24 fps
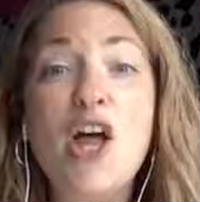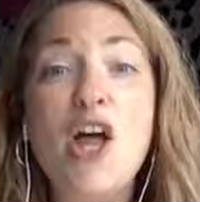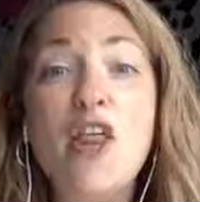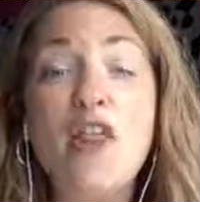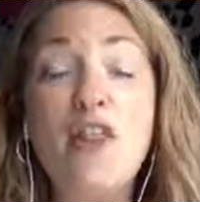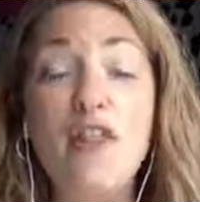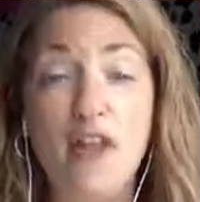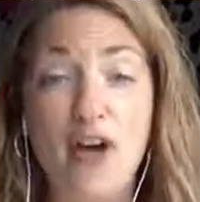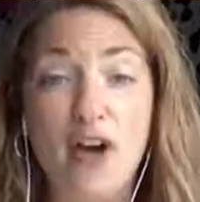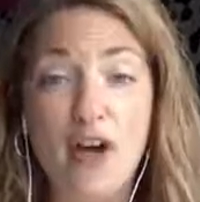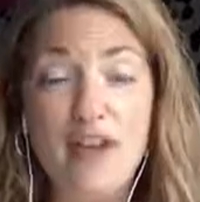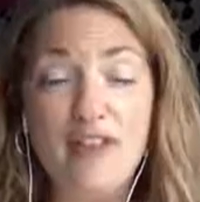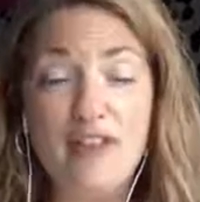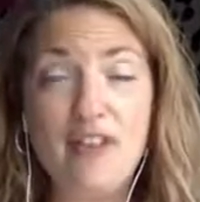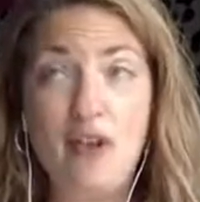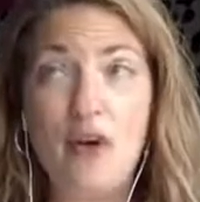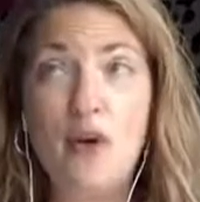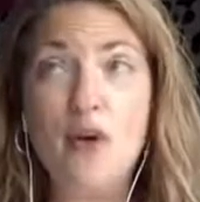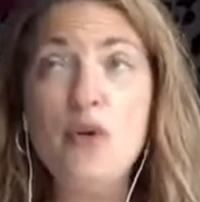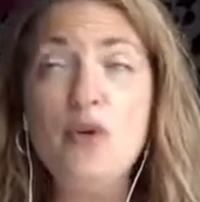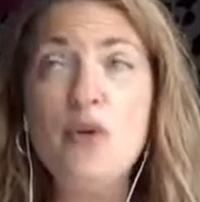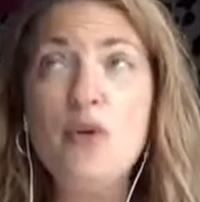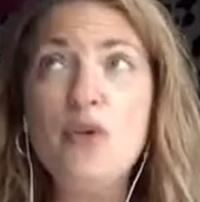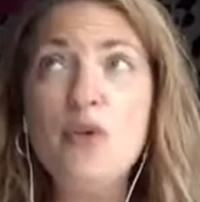
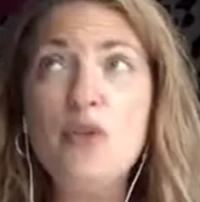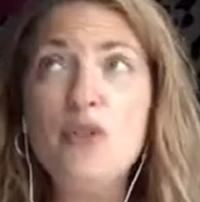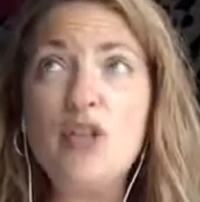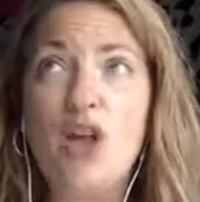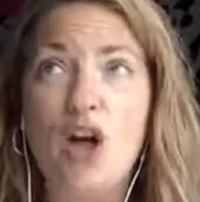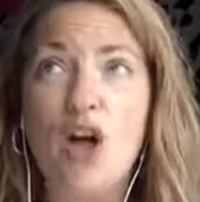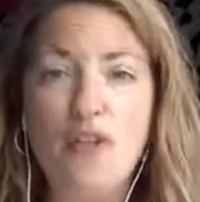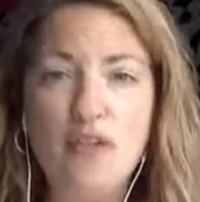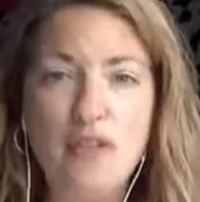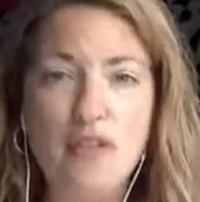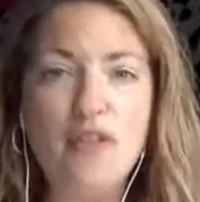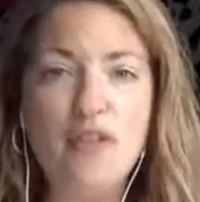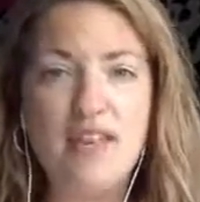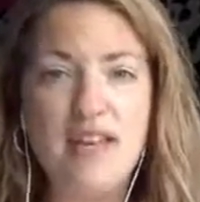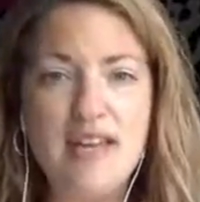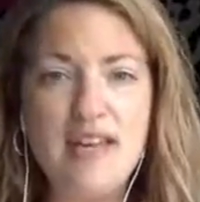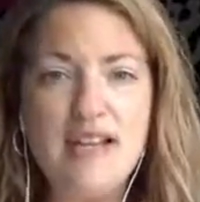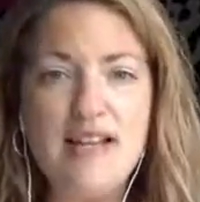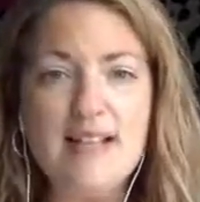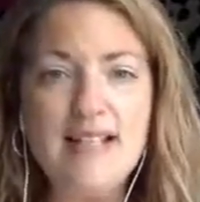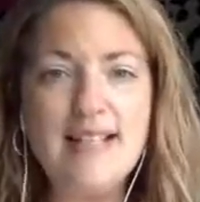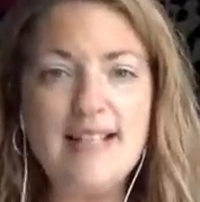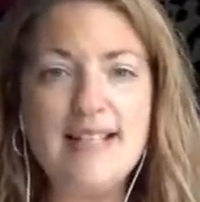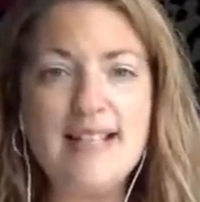Those other
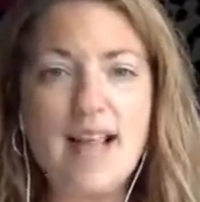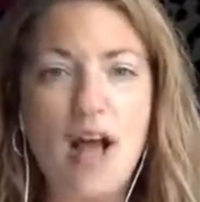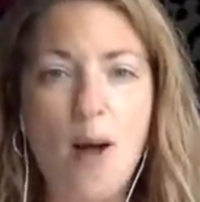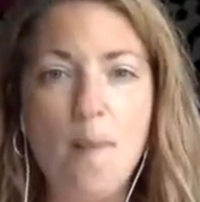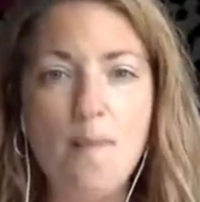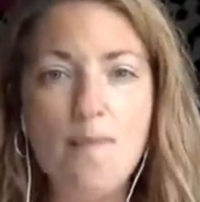things,